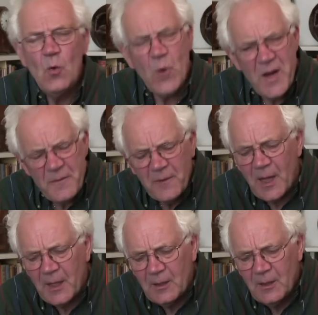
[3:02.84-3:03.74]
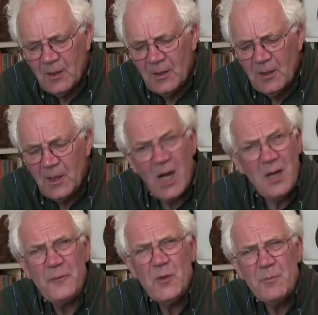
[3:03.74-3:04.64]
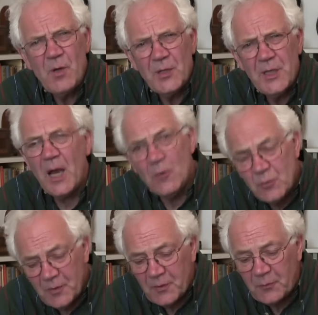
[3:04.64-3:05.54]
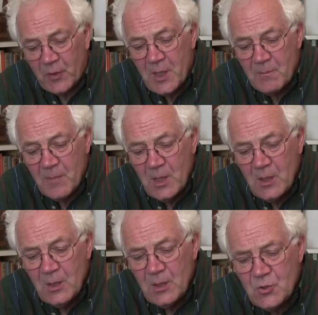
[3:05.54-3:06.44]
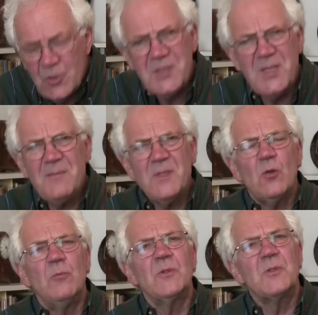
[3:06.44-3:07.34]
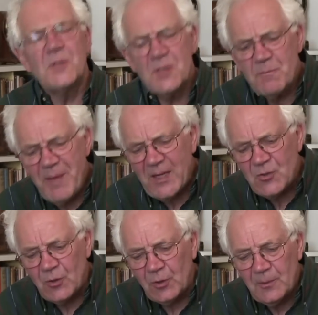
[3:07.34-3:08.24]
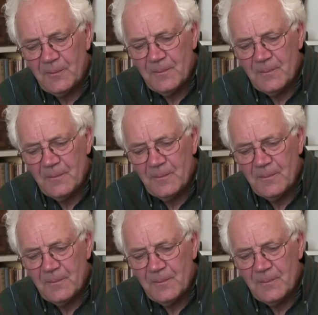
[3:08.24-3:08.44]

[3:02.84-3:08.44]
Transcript: Waif-like, half her body out with the frame, she seems almost spectral,